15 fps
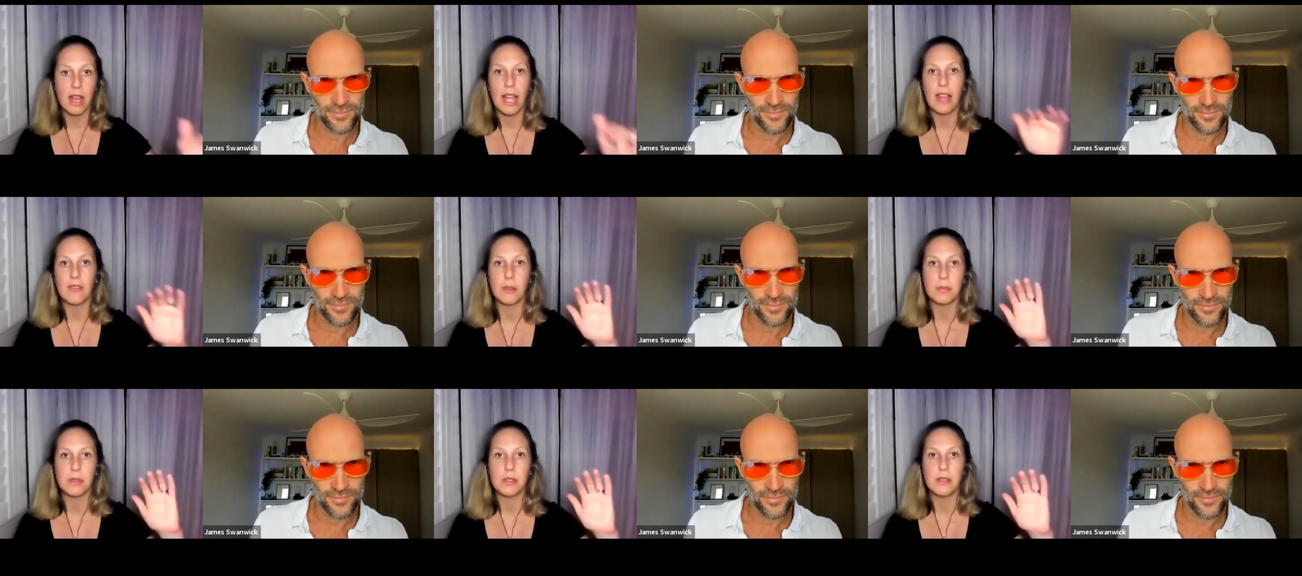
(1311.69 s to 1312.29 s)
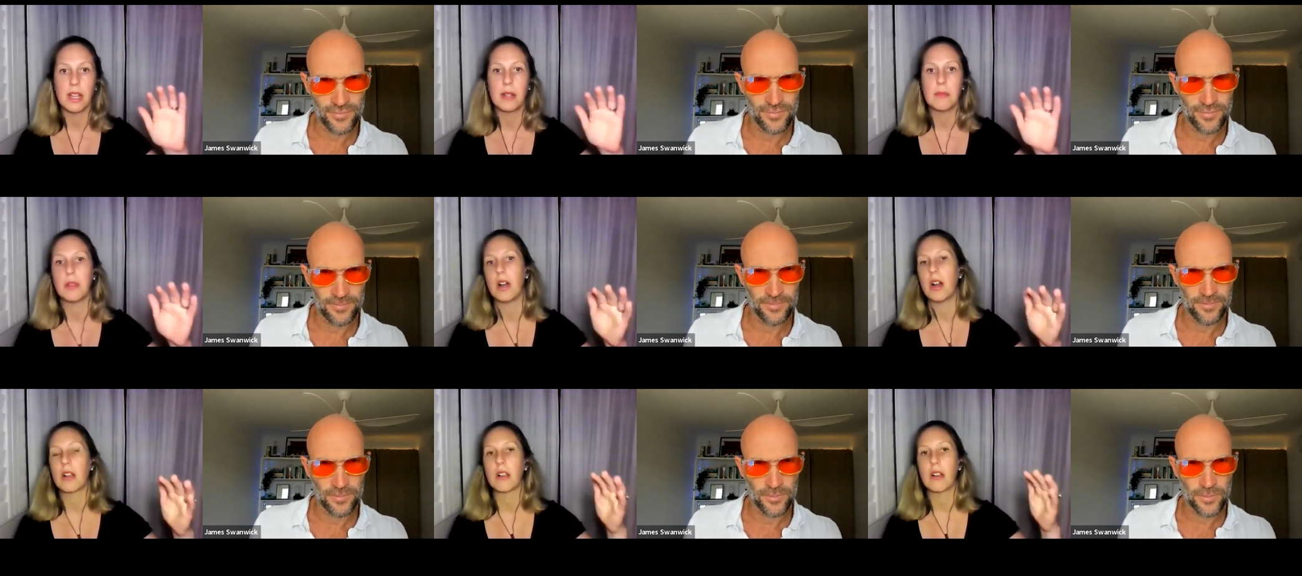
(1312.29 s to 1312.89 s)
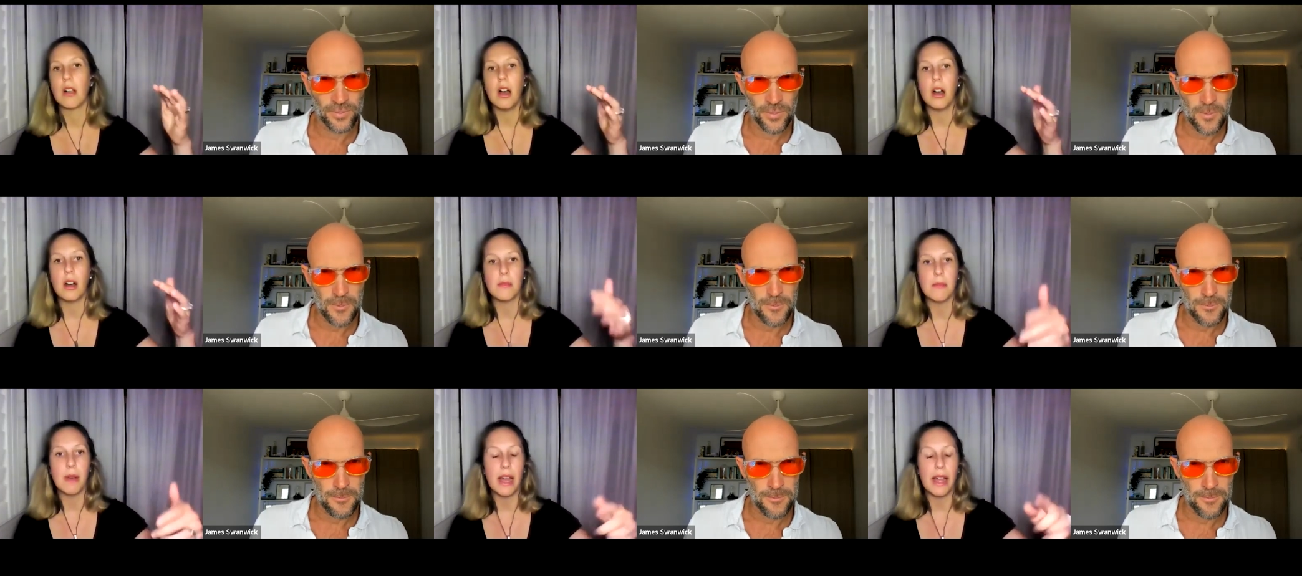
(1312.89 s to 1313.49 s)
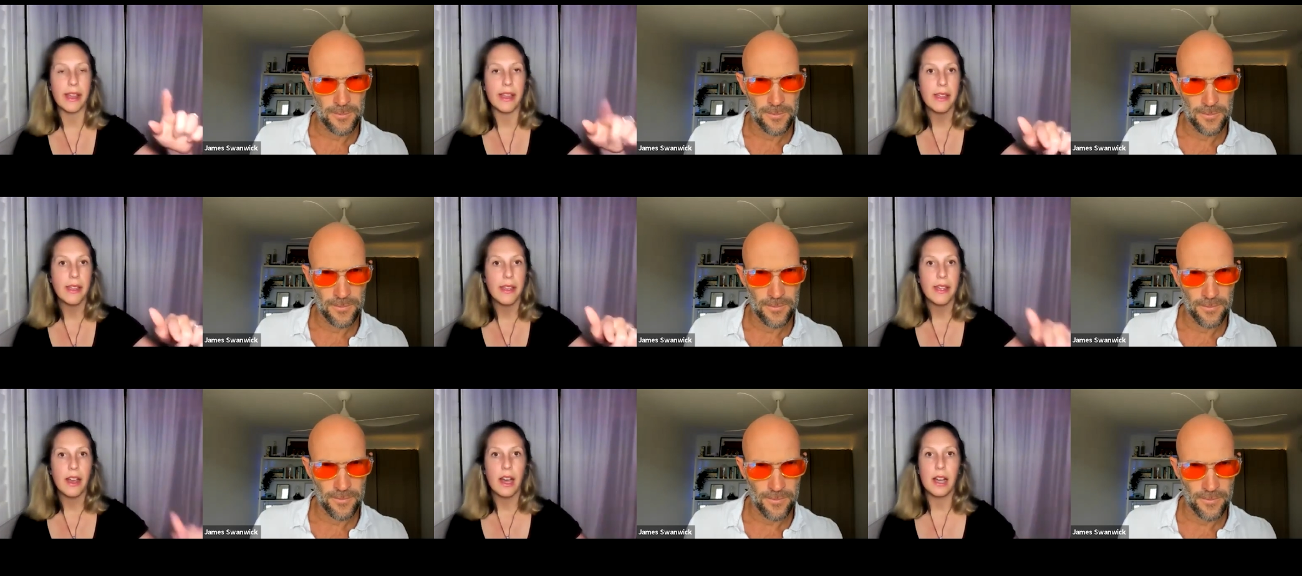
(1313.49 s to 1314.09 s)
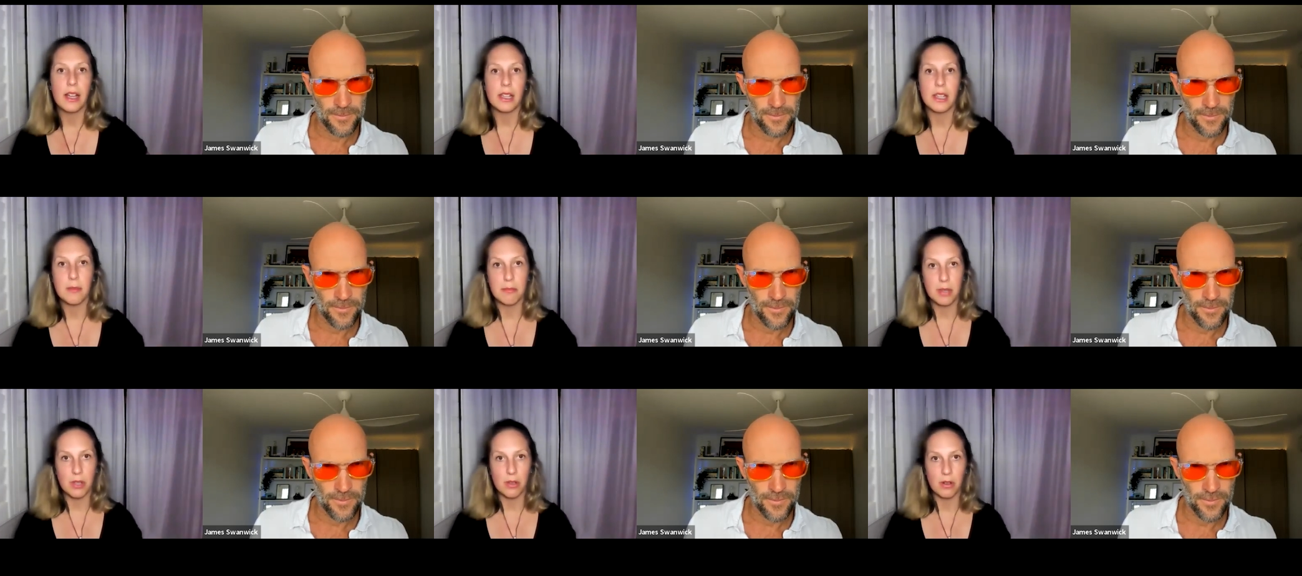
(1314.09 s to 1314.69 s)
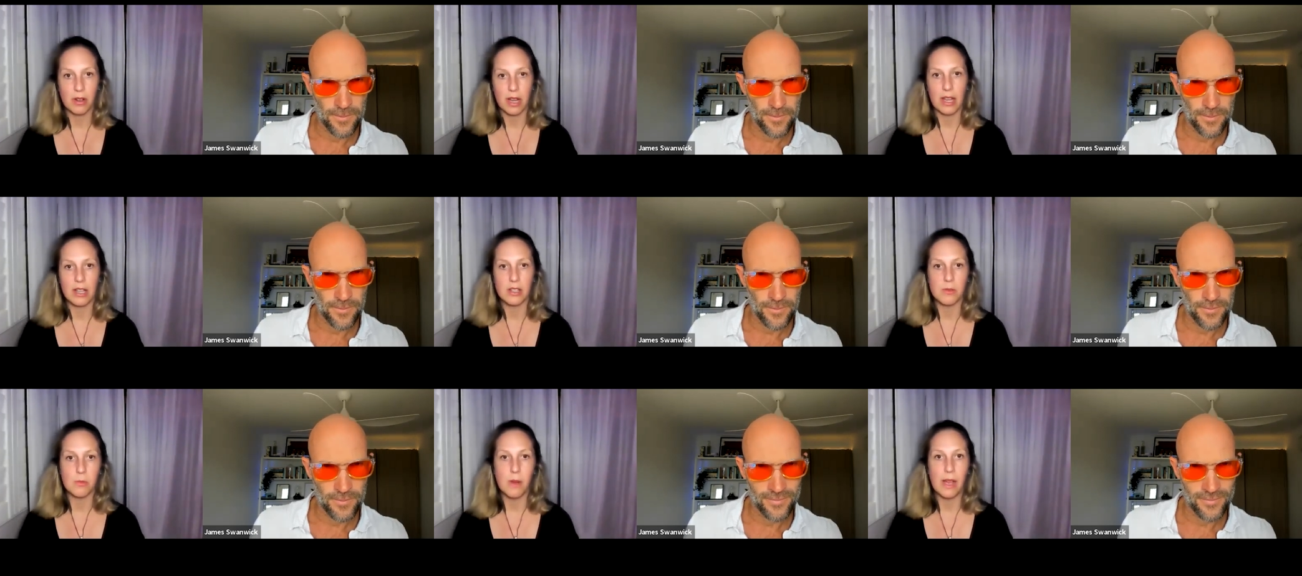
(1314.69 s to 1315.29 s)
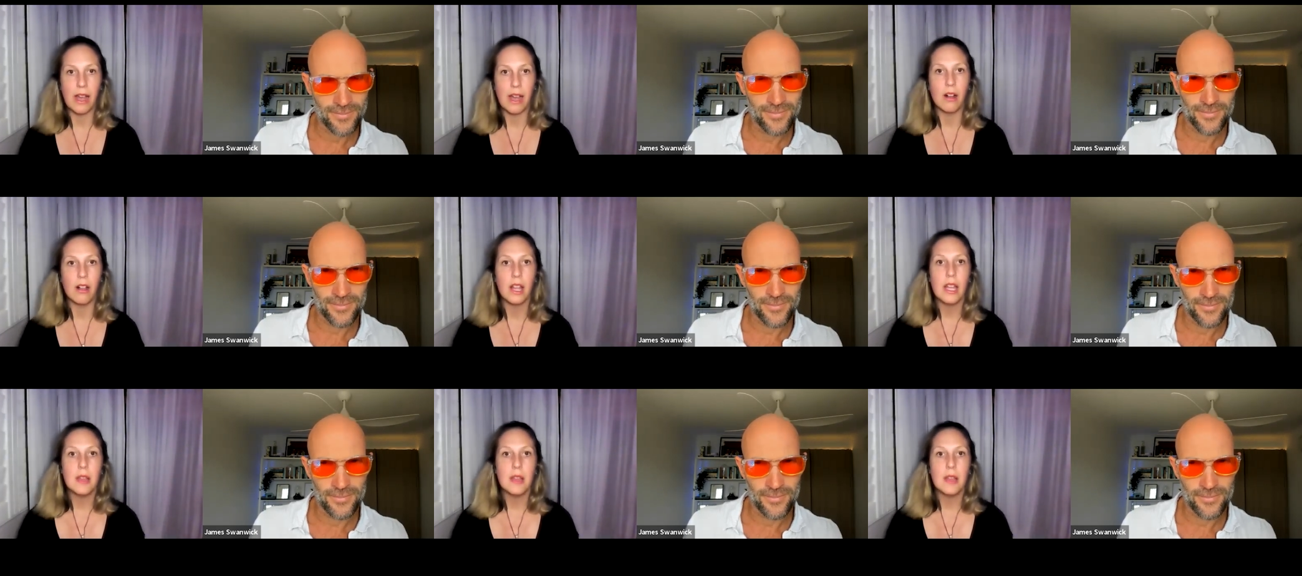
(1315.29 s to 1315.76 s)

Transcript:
Speaker 1: I have a blue light blocker on my uh, computer as well,